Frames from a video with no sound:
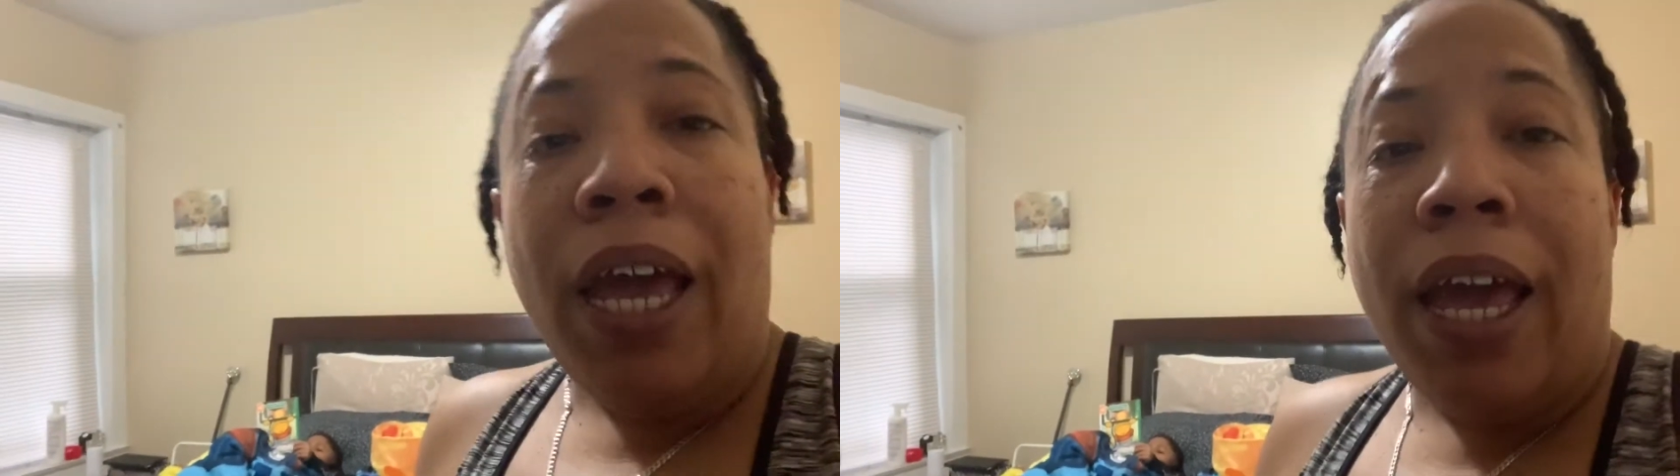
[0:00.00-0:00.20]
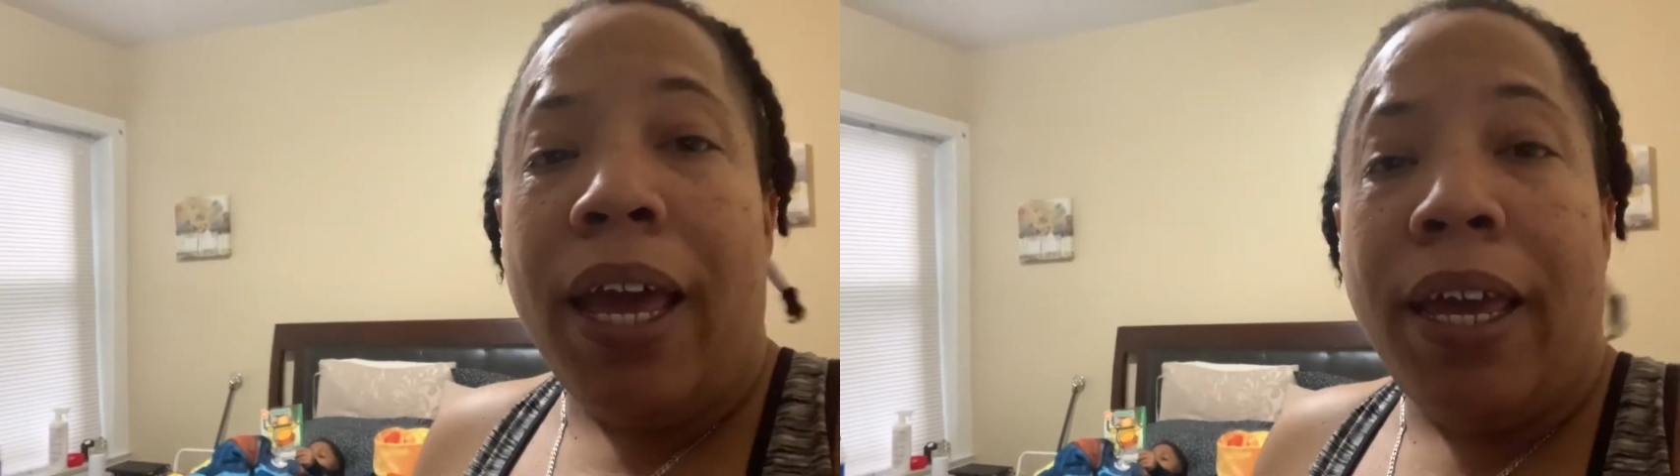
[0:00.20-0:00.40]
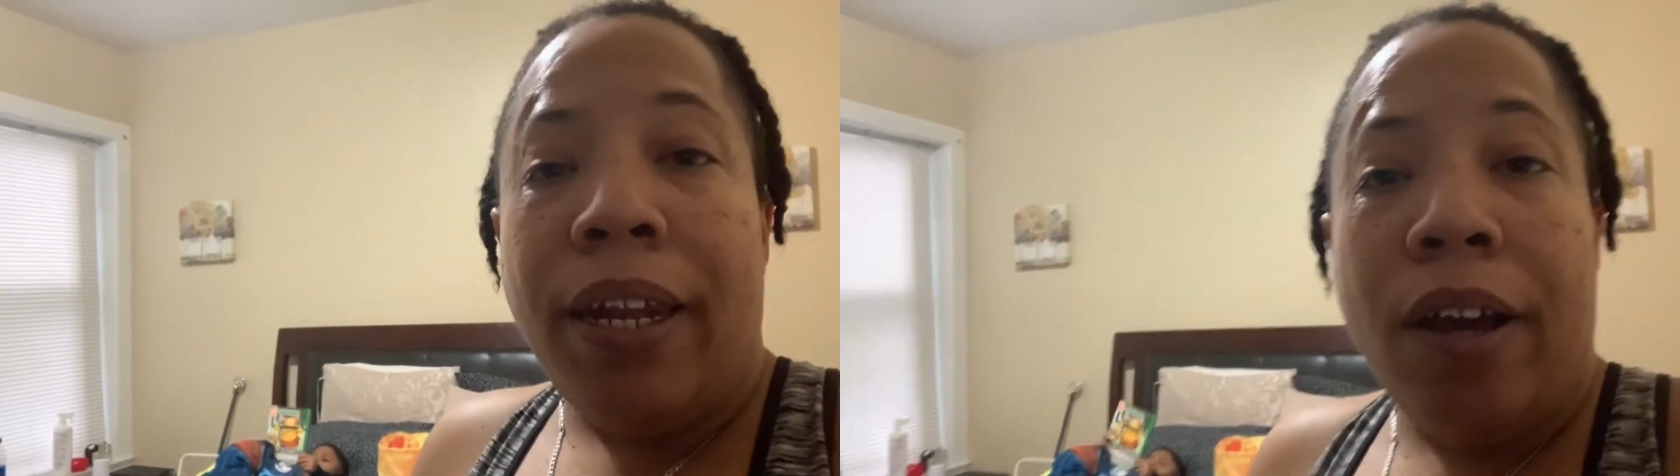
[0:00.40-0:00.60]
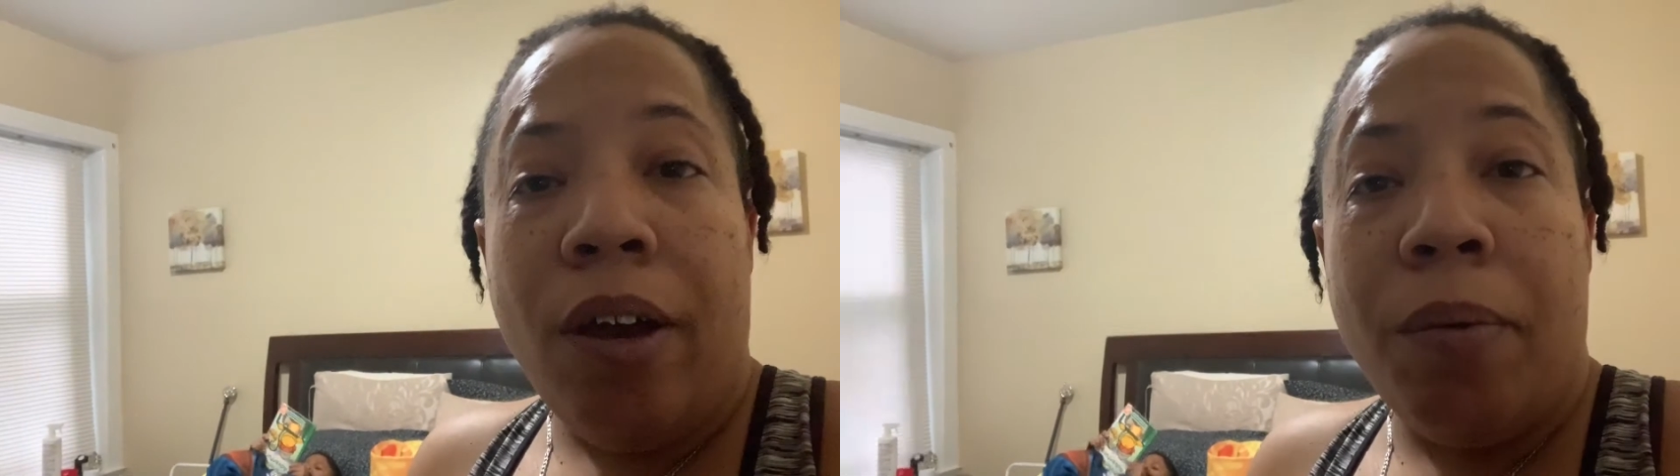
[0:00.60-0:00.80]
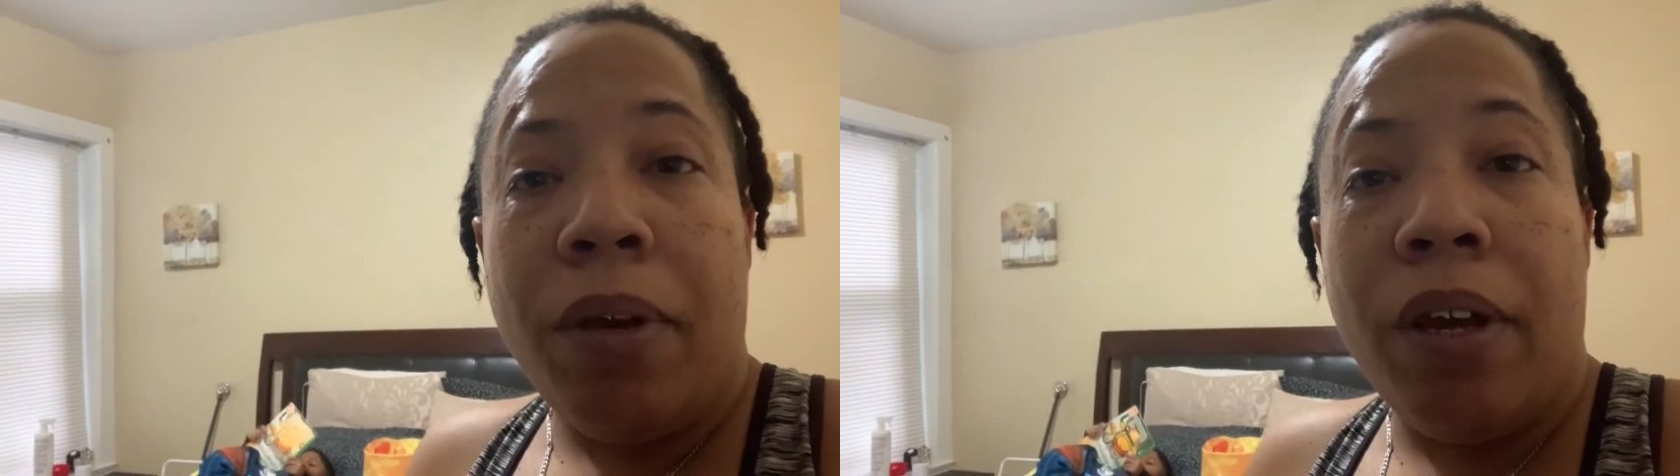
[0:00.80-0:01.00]
And
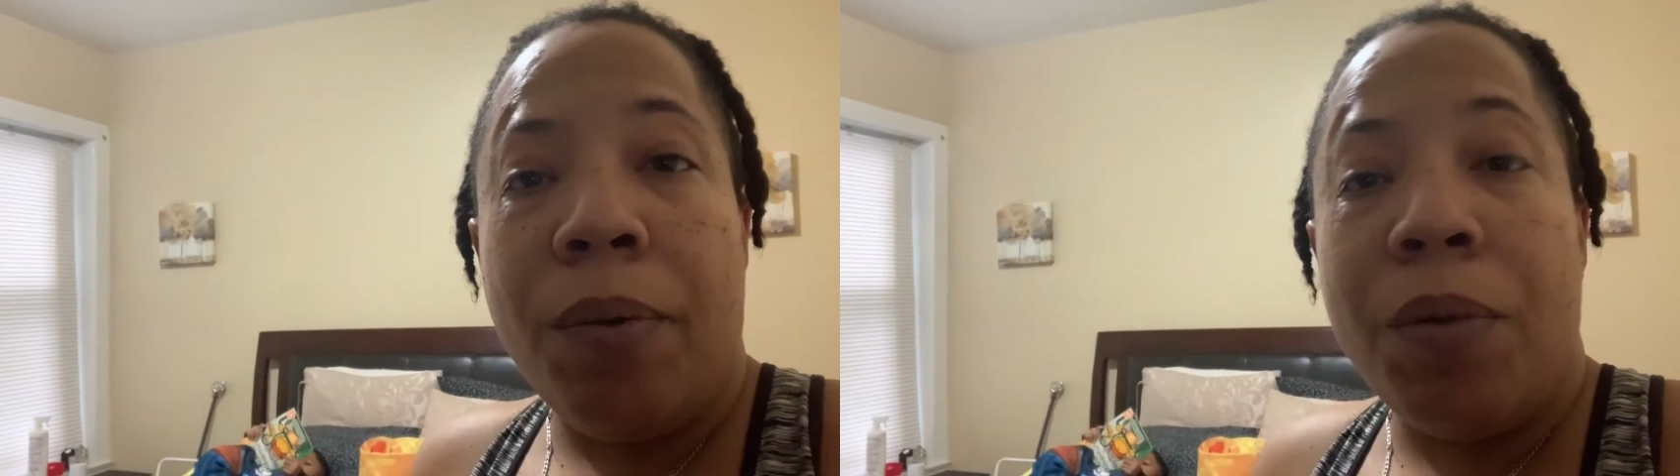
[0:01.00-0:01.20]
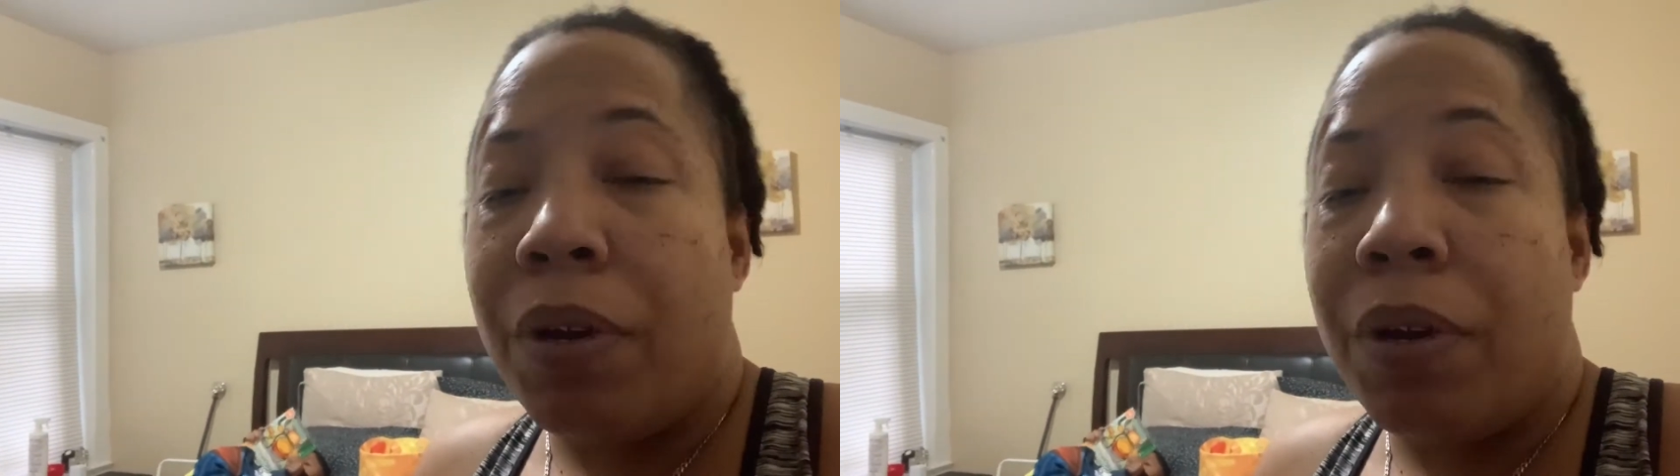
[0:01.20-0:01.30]
we don't